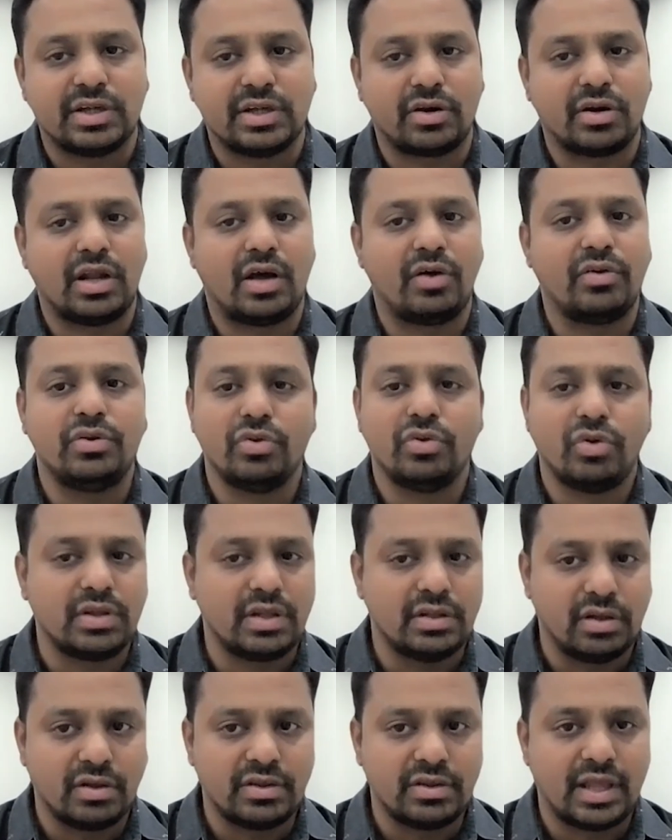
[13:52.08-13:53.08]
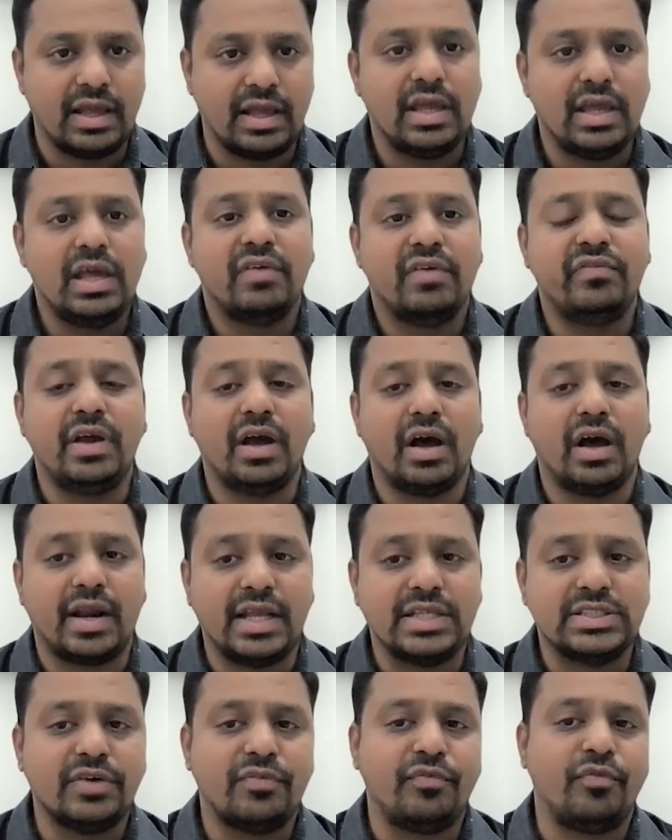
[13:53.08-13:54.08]
settled down, not that, we
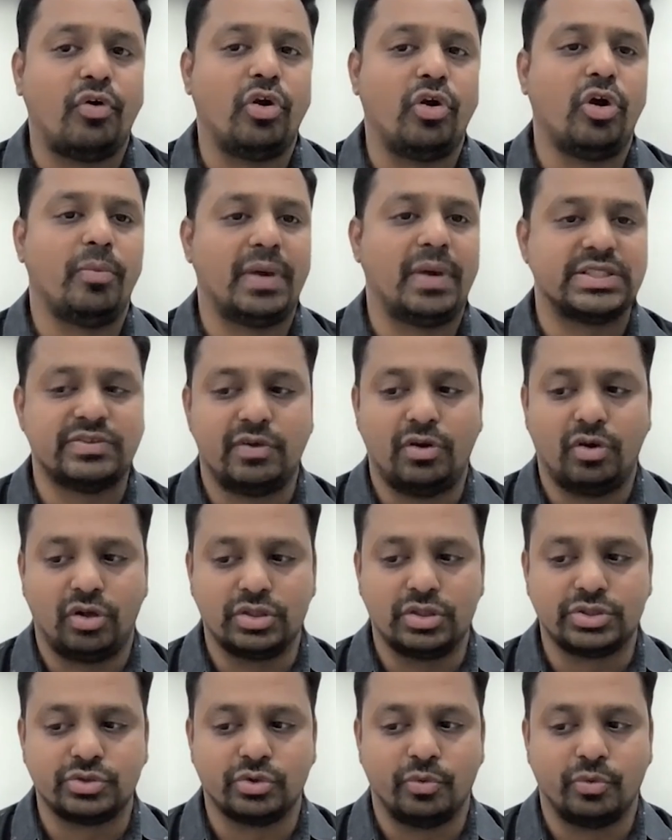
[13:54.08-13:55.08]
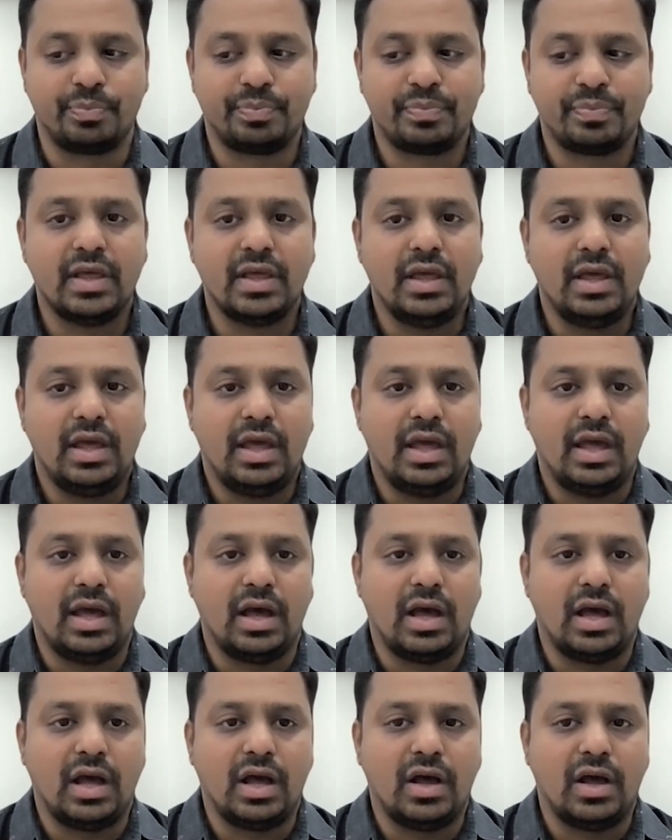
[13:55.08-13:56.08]
arrange the follow-up as well also.
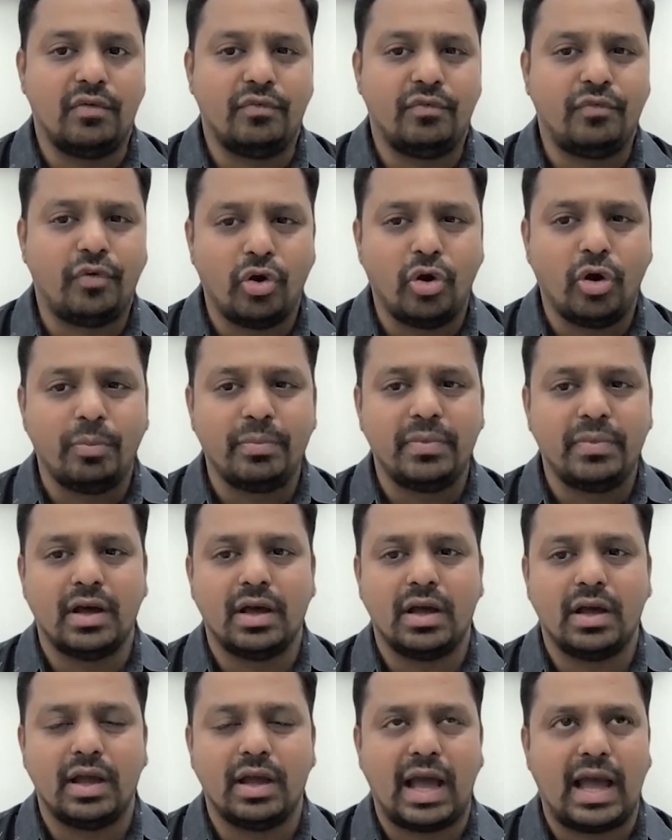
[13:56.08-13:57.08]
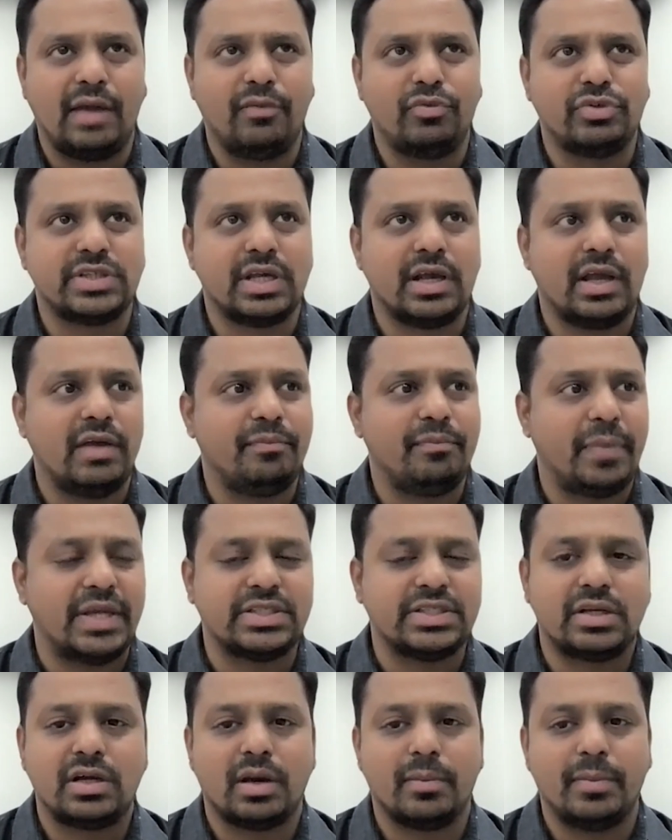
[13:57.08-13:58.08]
Follow-up, I would say, if
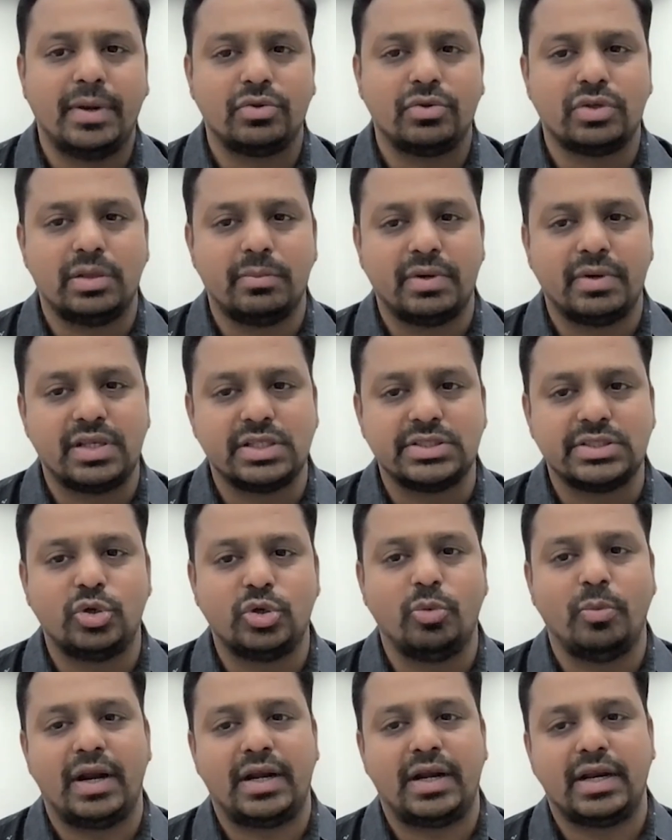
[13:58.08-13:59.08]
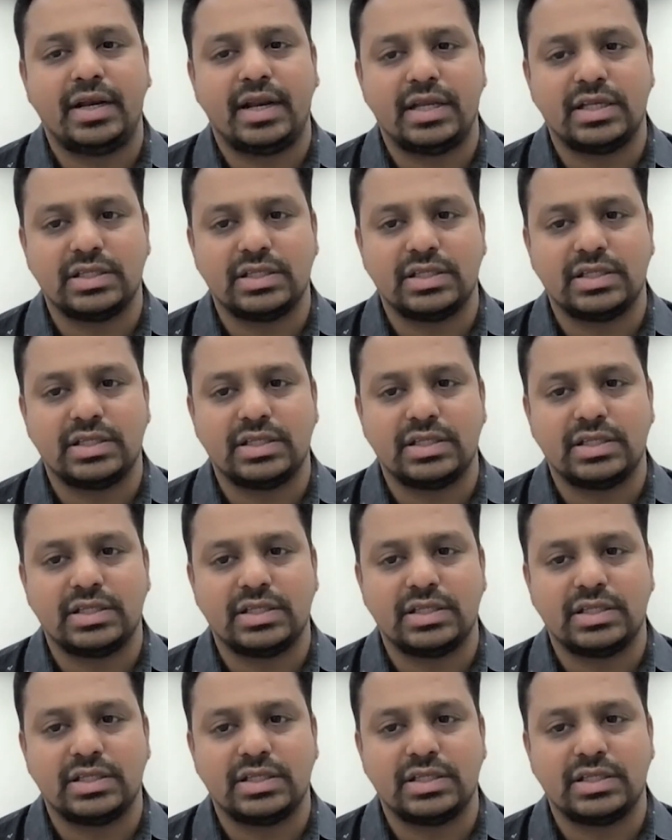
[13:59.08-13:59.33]
patient coming to the emergency room at